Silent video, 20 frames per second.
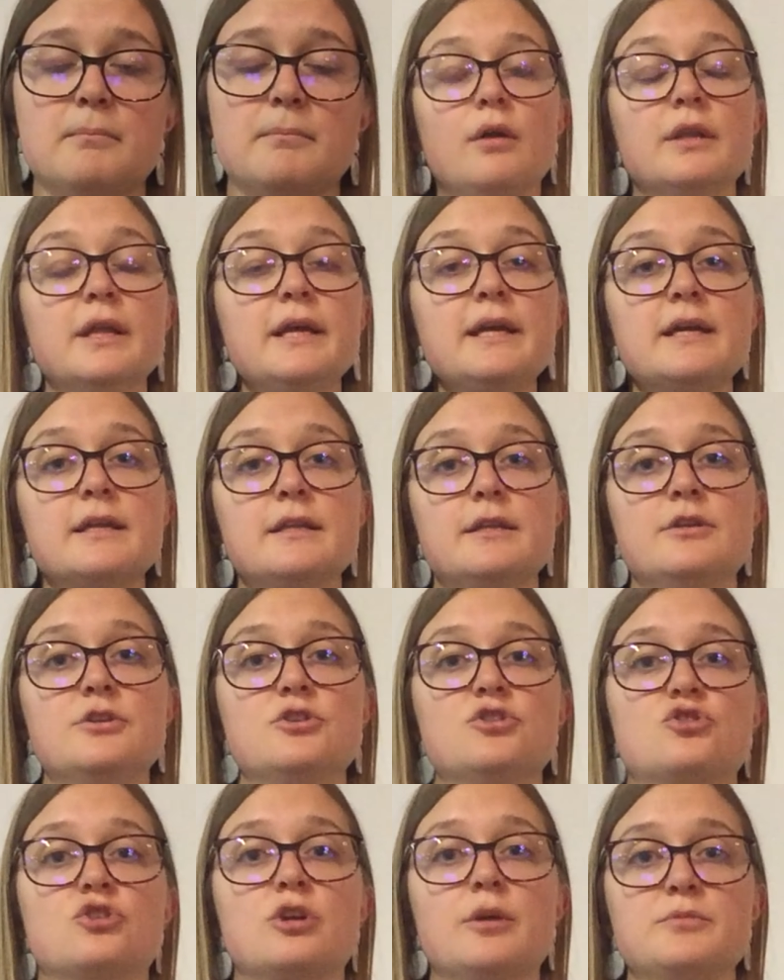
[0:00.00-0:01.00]
I'll link in the
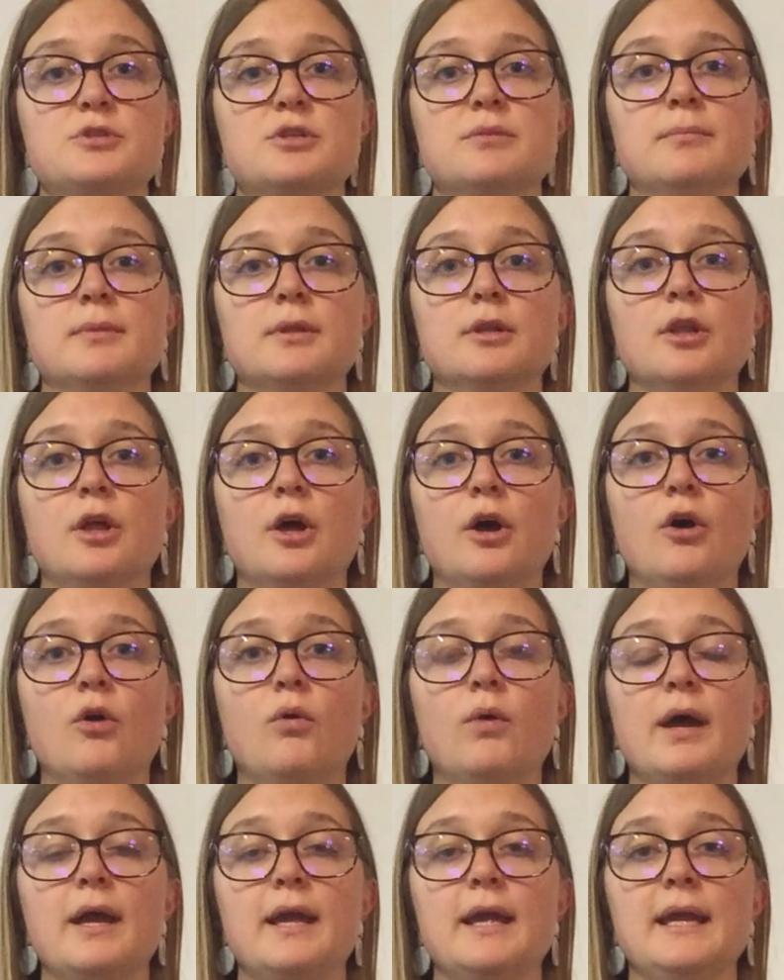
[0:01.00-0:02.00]
description
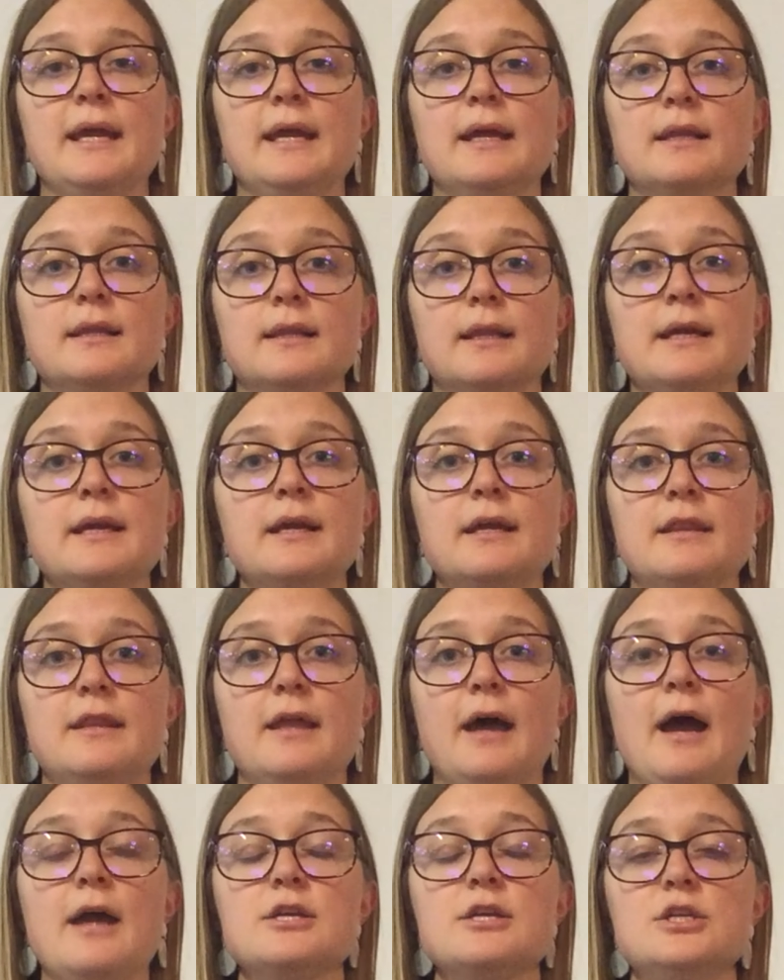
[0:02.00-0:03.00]
below a link
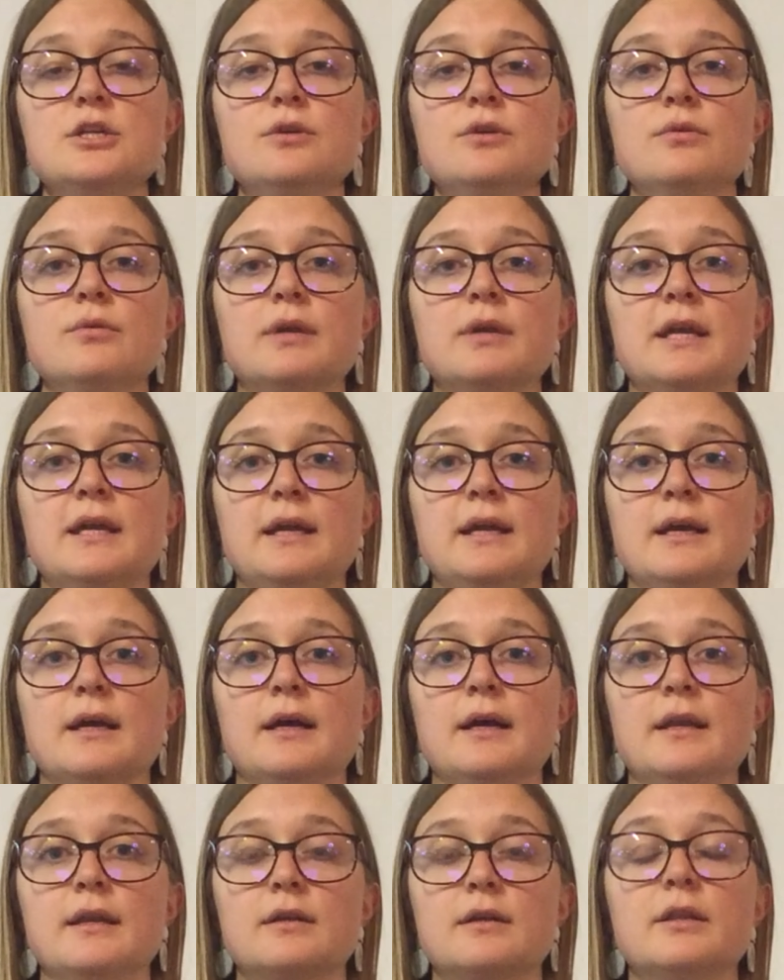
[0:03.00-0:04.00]
that you
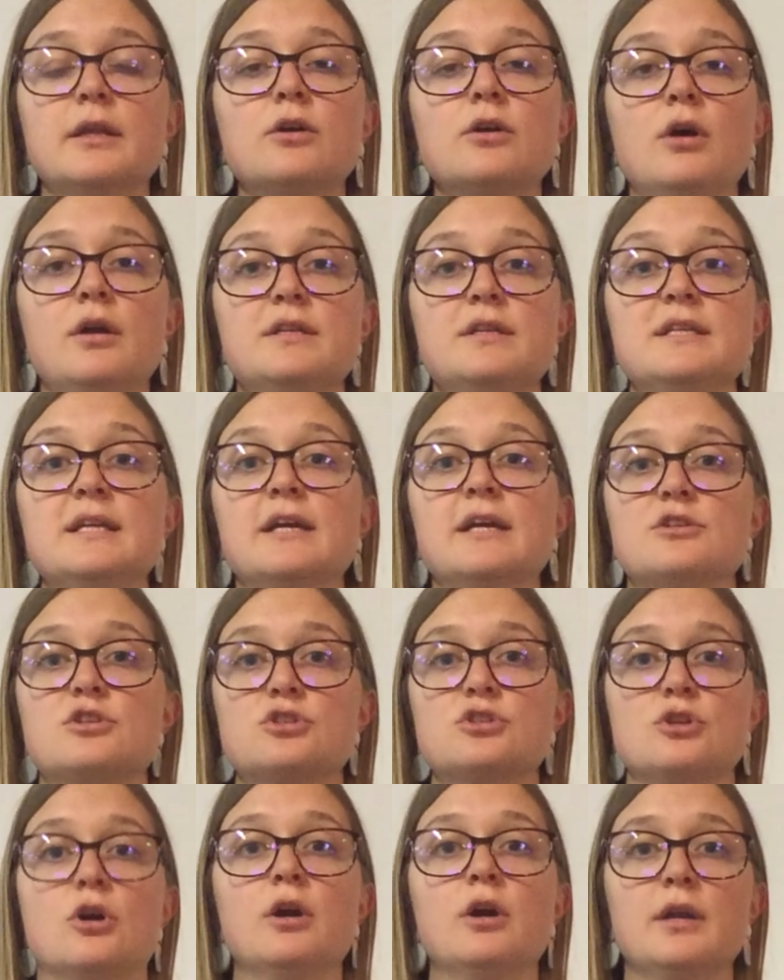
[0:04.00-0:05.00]
can click on to get
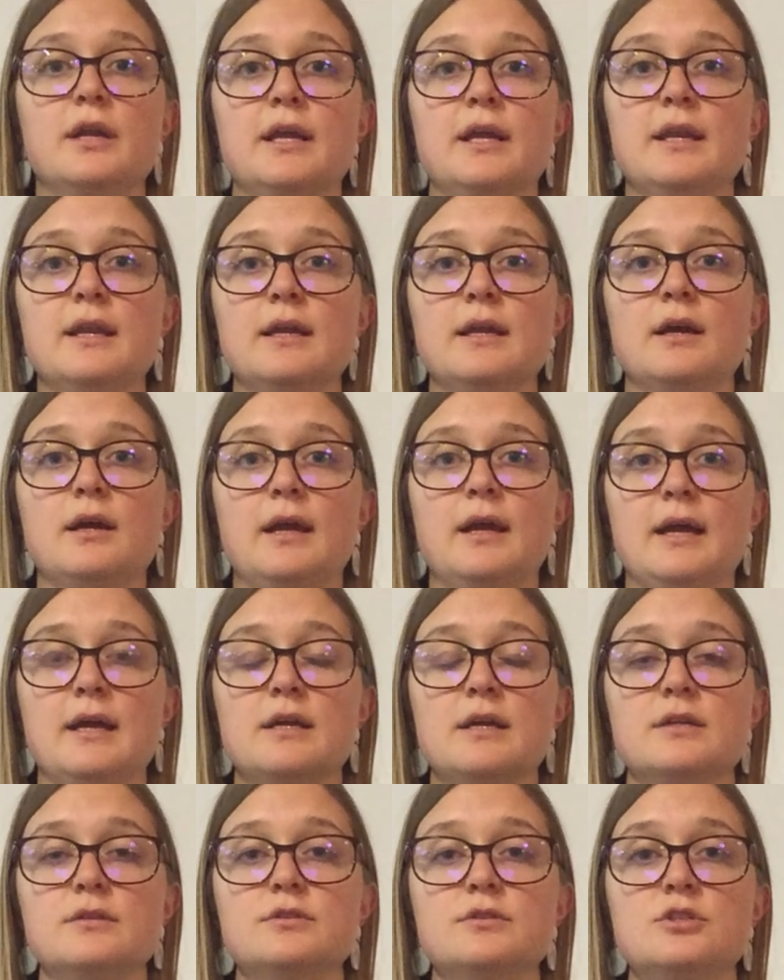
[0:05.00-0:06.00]
started
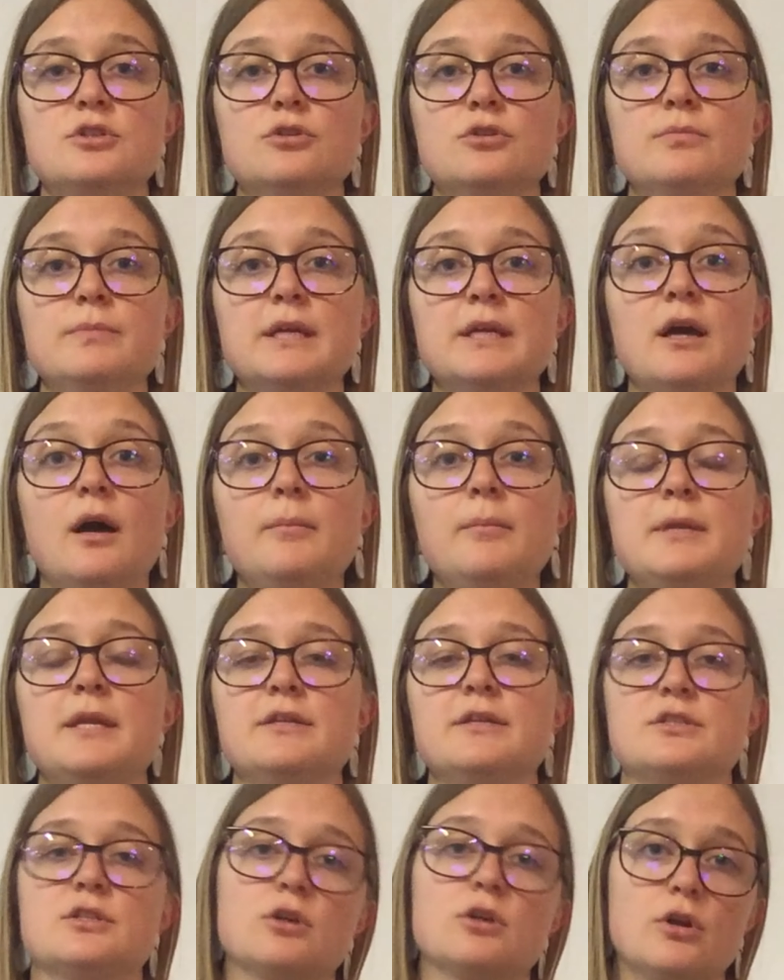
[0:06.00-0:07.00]
uh, to become an
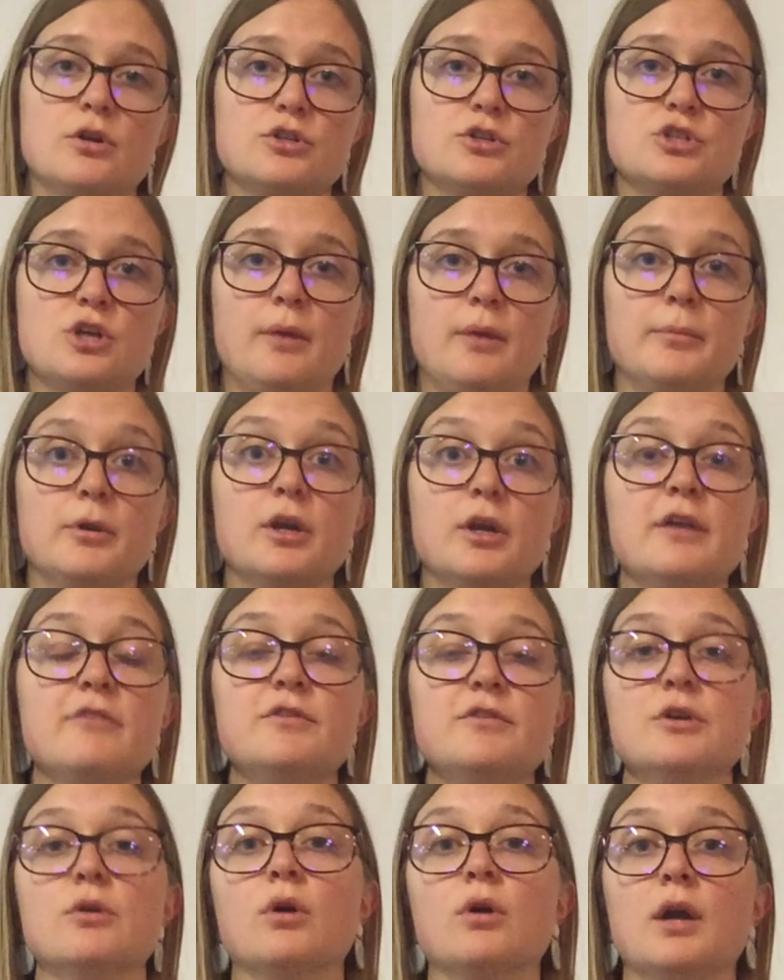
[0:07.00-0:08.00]
Instacart shopper
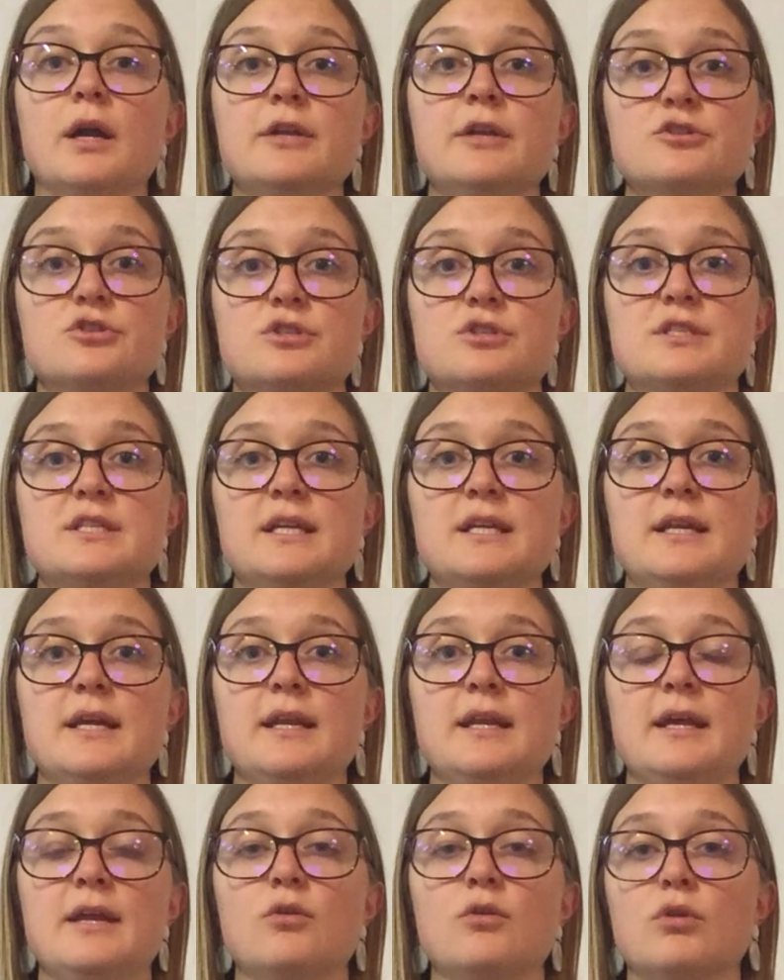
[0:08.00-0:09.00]
if you are interested
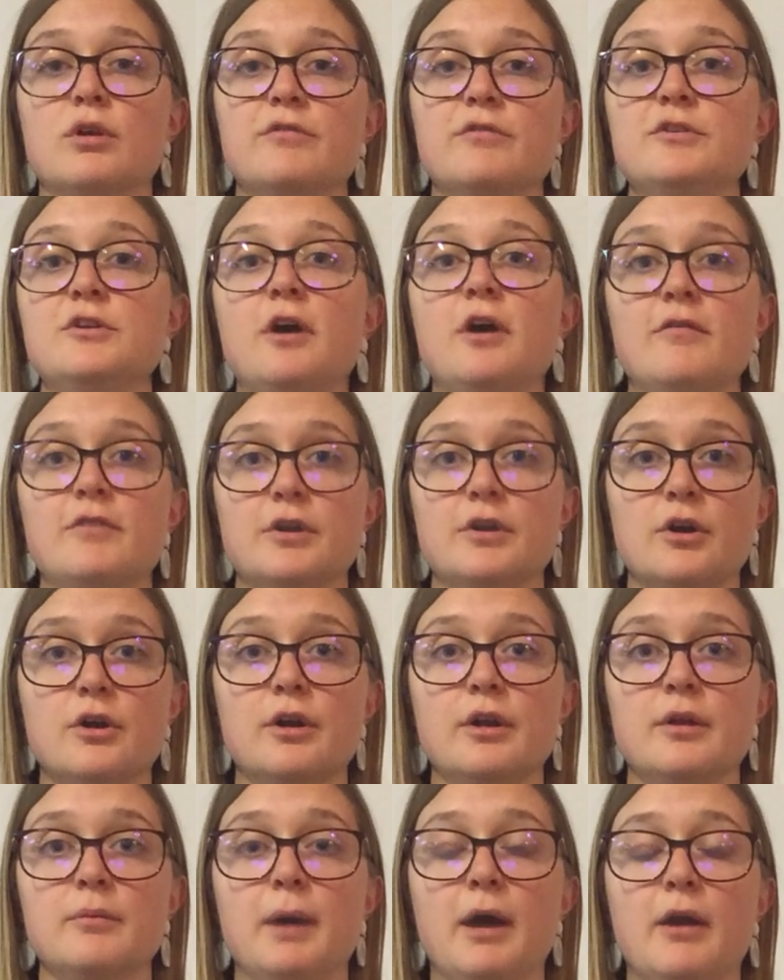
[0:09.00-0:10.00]
in it or if you haven't
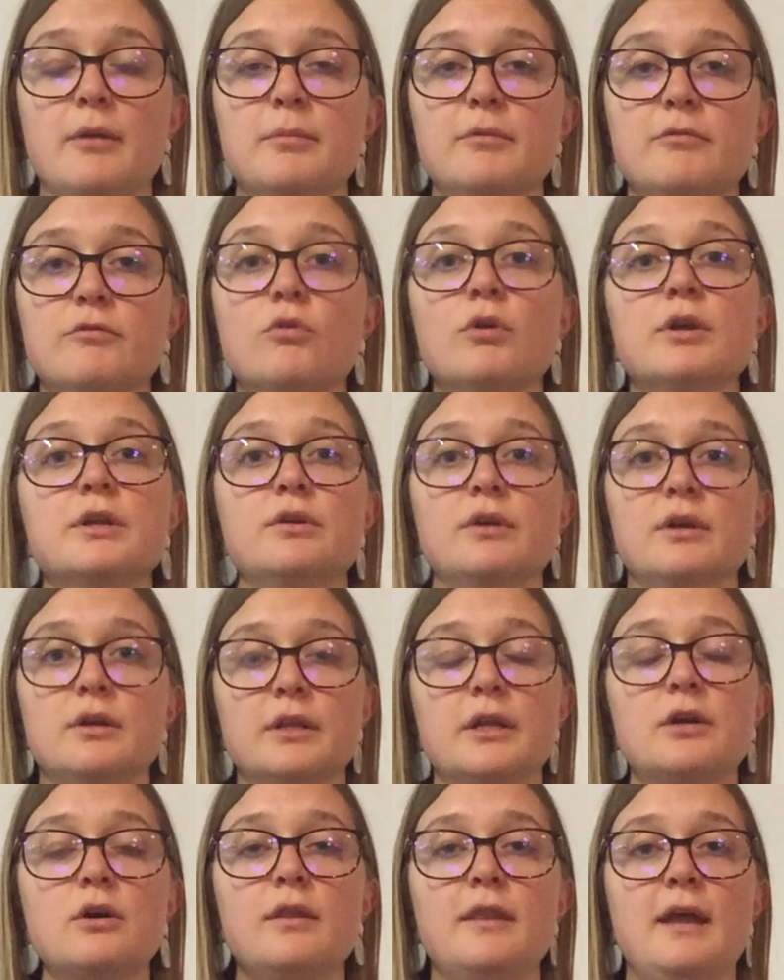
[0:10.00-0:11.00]
heard it about it before. You can
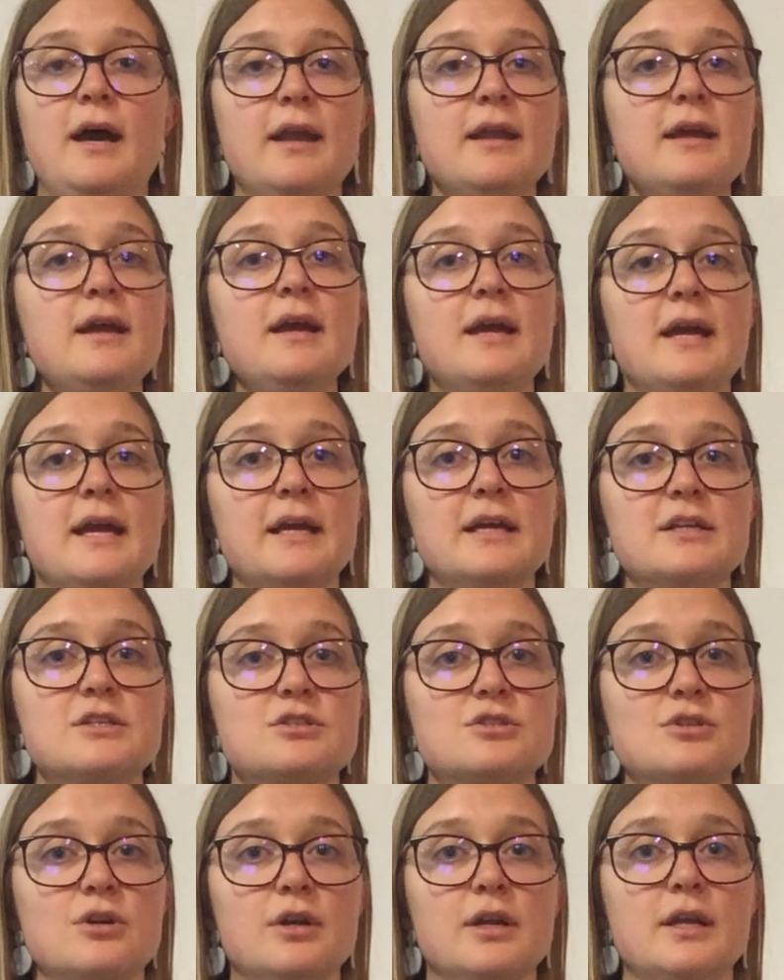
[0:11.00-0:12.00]
click on that and get
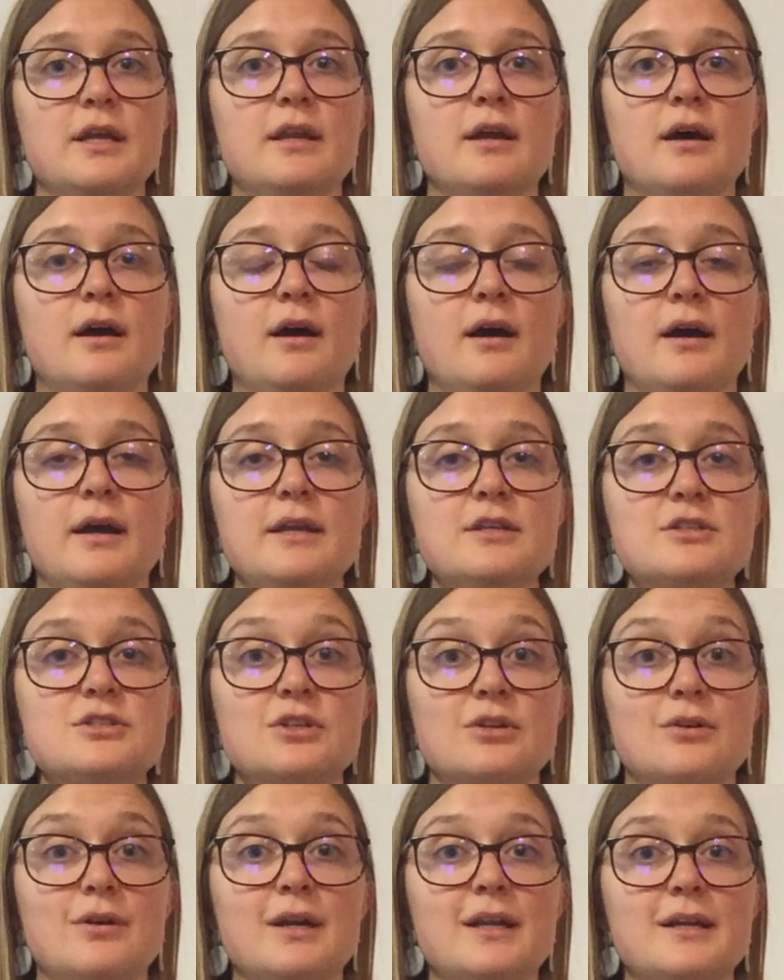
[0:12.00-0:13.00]
started uh,
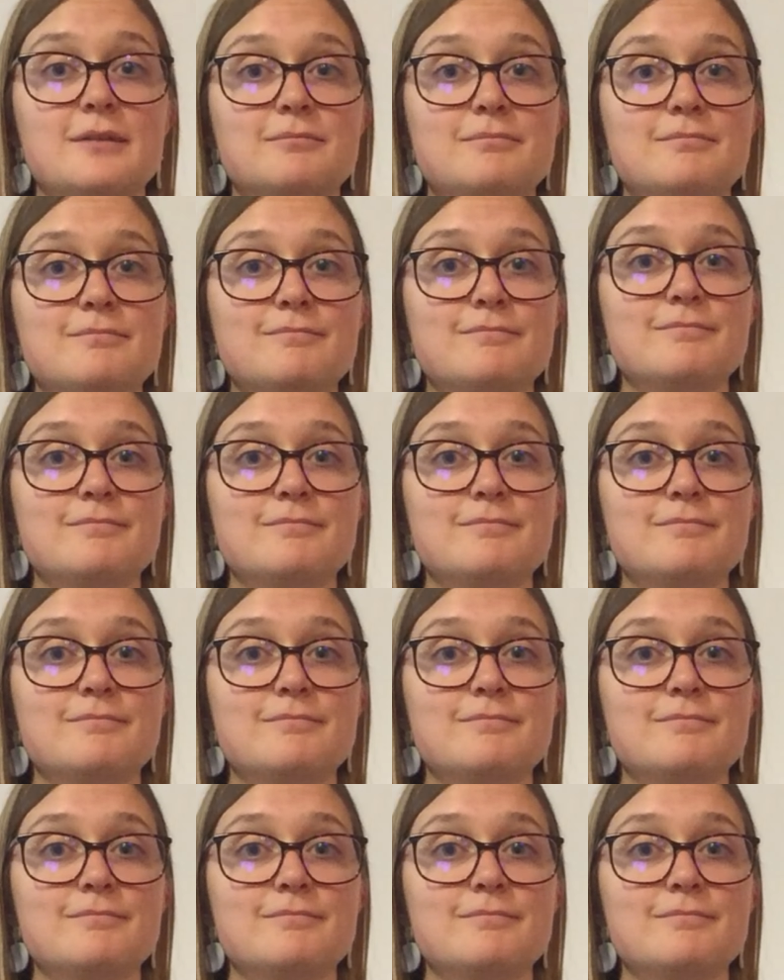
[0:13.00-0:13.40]
Instacarting.